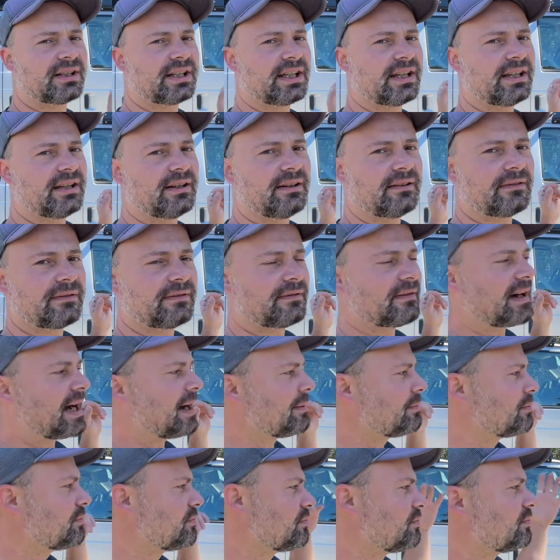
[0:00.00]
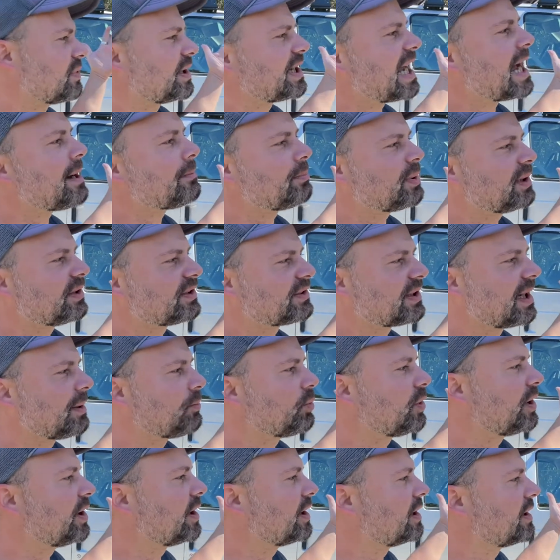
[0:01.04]
if I'm camping
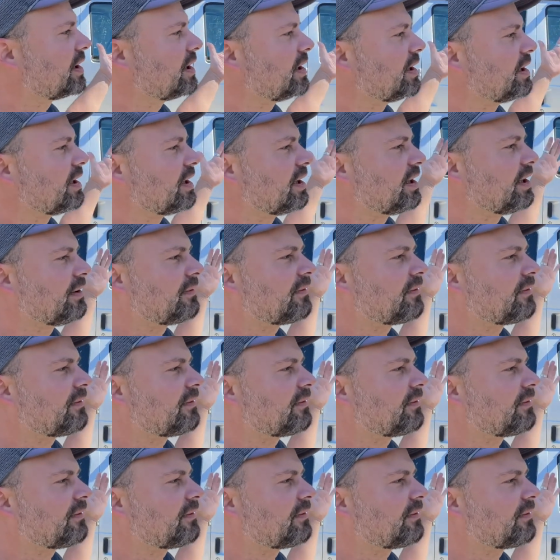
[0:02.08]
somewhere, if